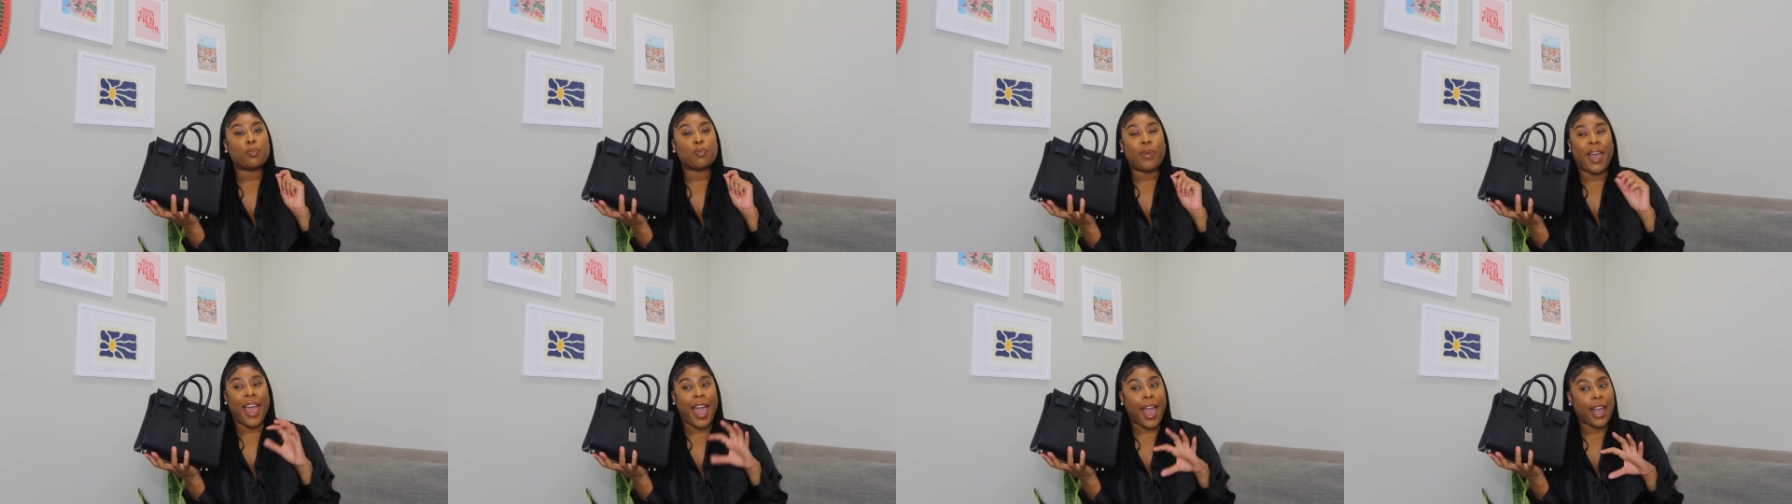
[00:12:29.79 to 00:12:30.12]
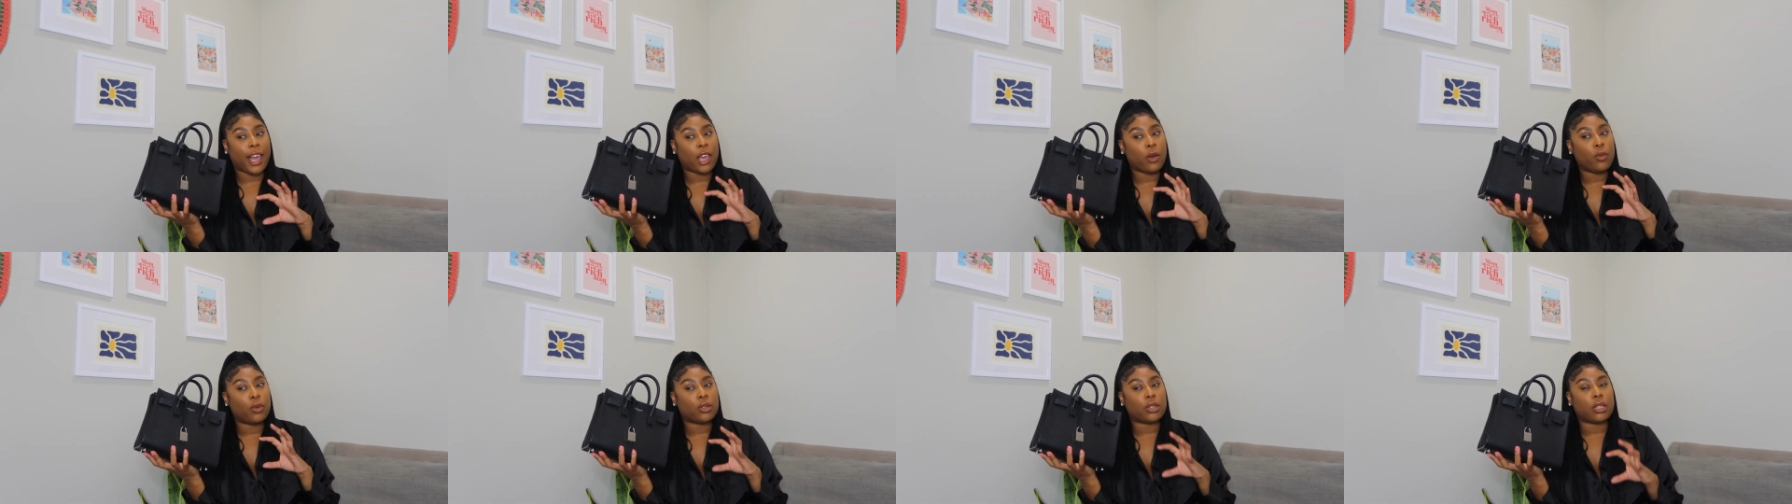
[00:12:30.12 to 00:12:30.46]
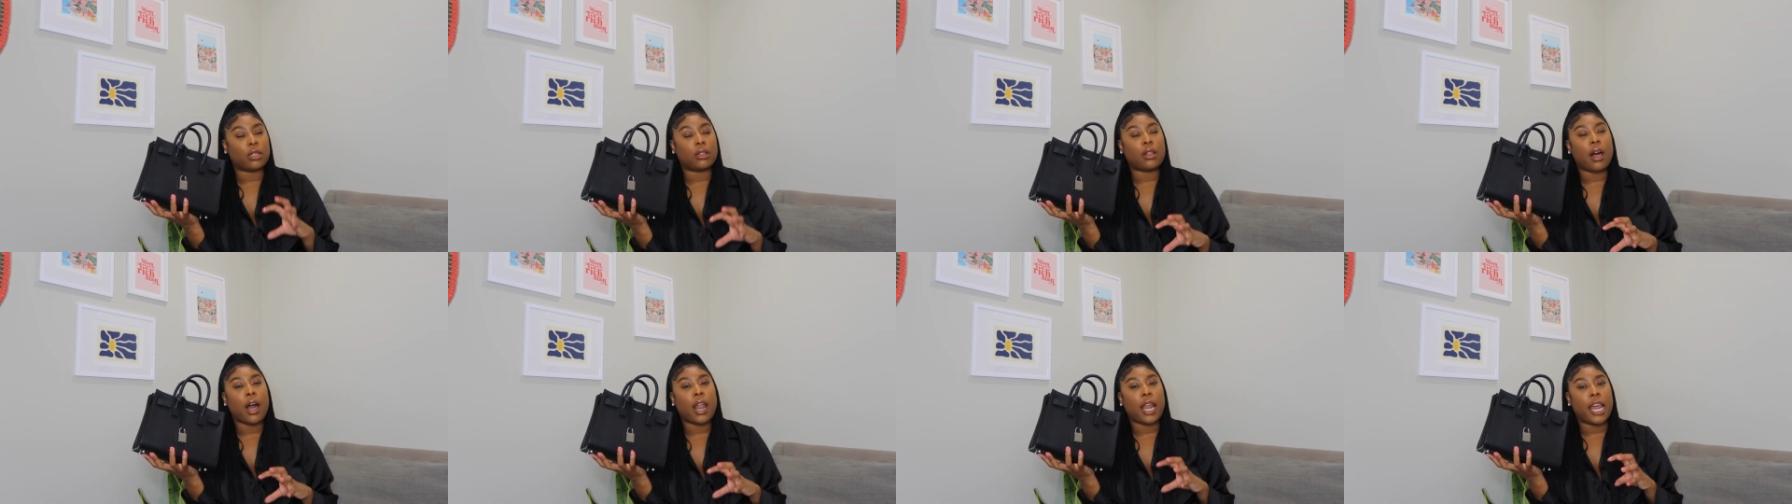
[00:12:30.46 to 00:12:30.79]
pack it with a
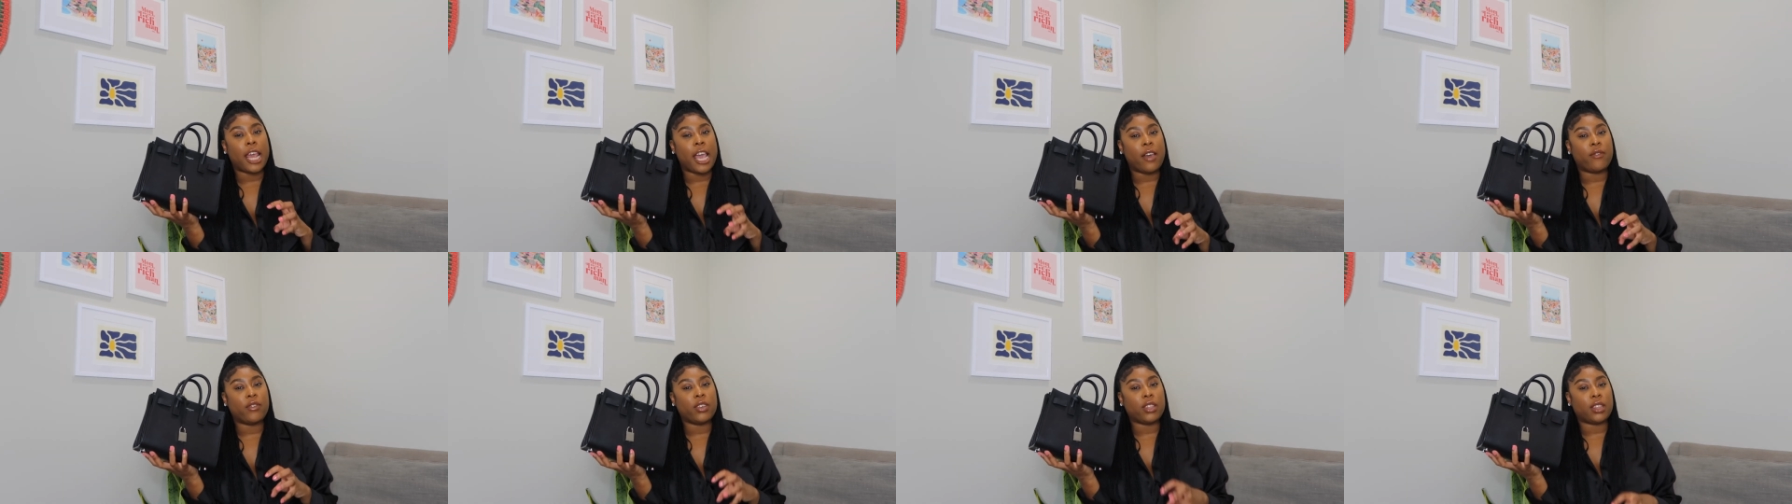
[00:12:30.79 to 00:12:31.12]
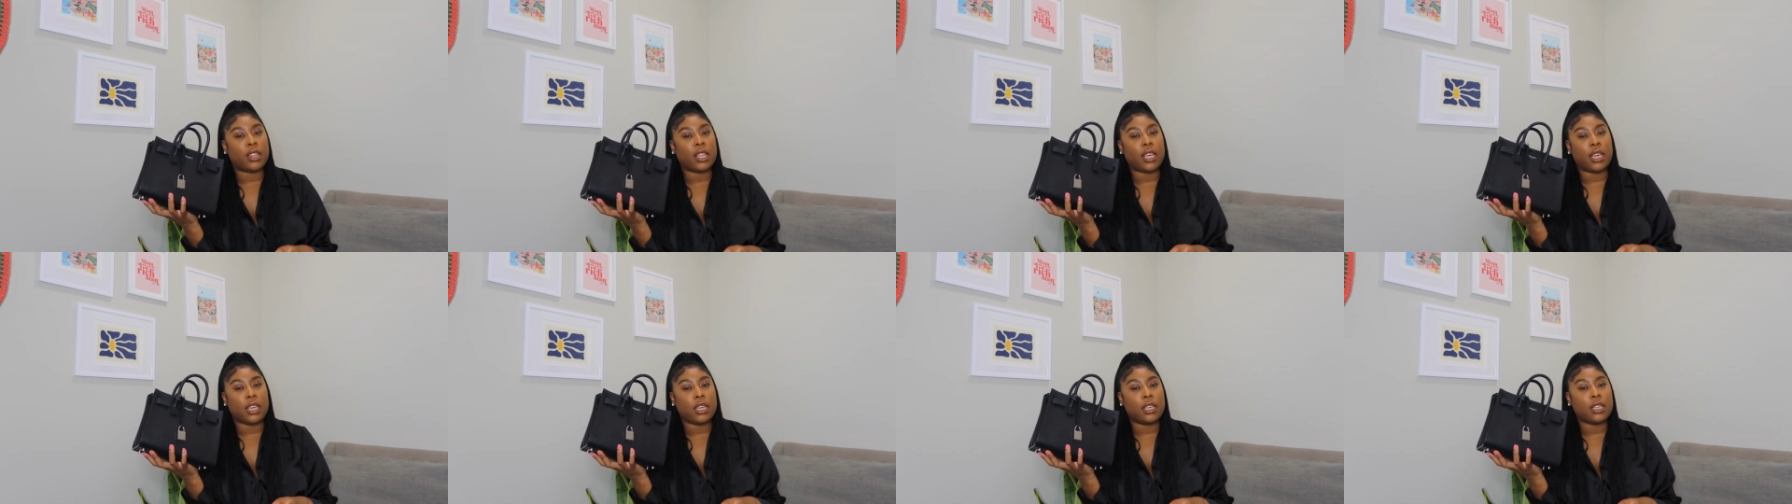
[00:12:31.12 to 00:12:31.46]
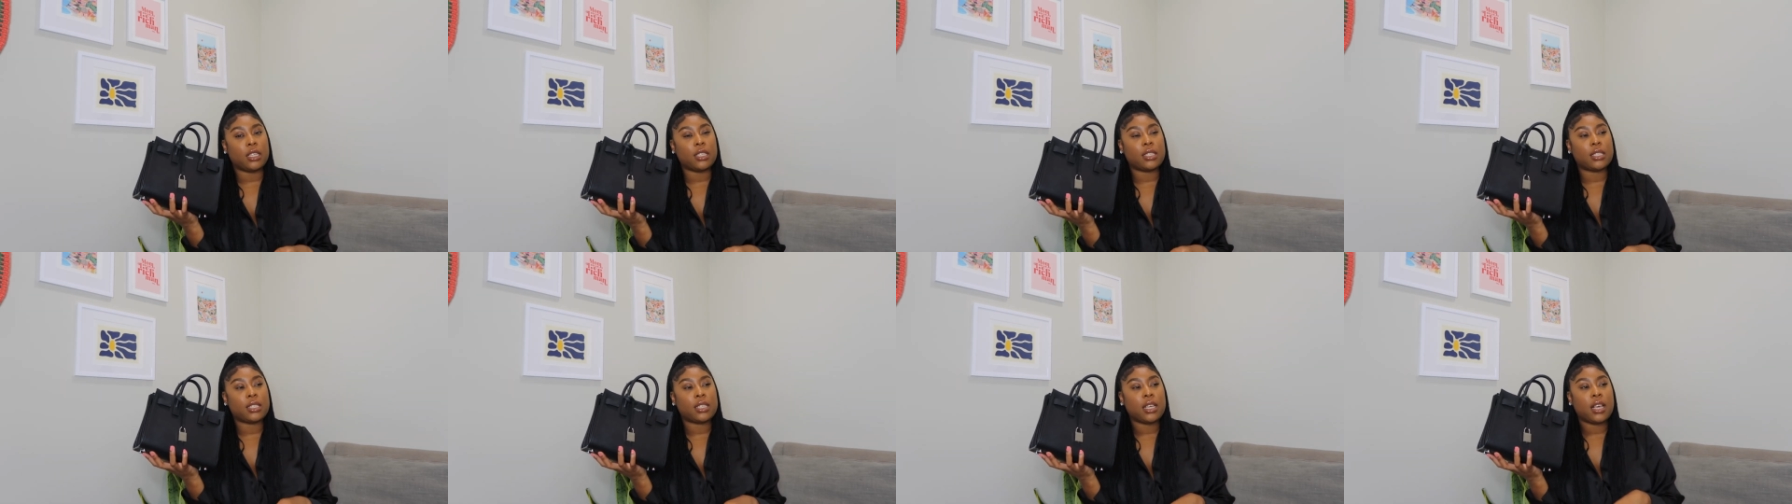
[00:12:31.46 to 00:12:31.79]
lot of heavy
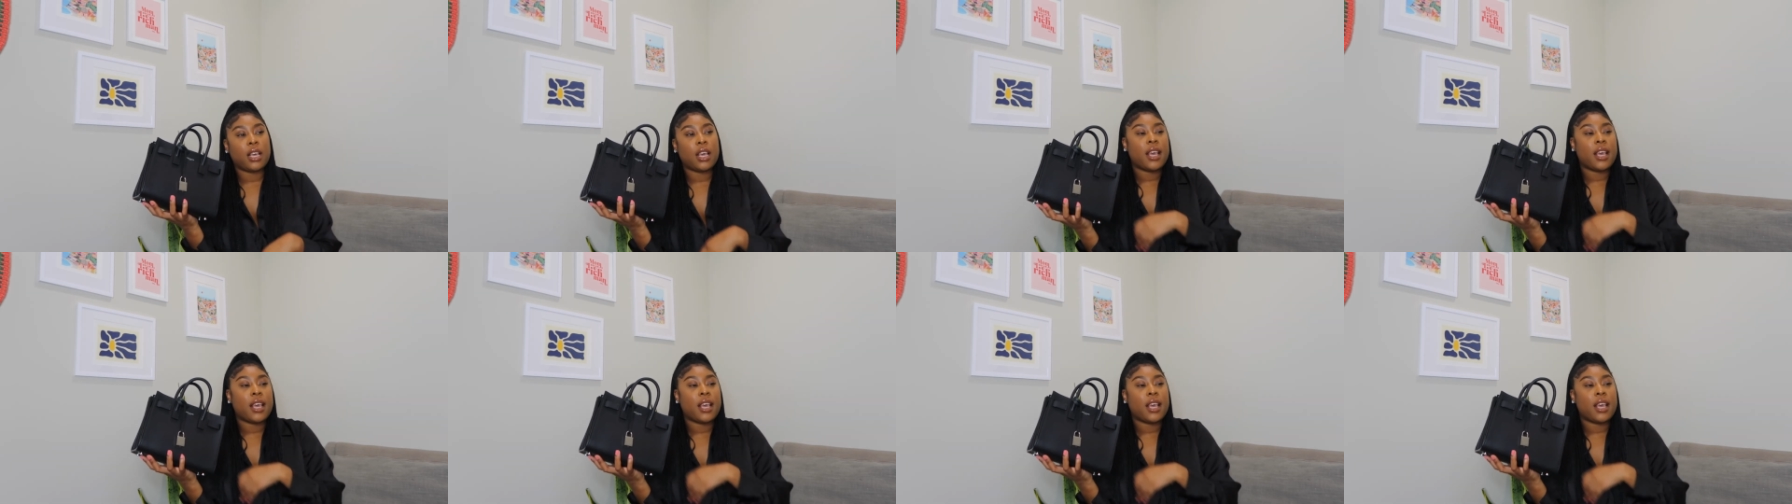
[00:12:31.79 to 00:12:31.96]
things,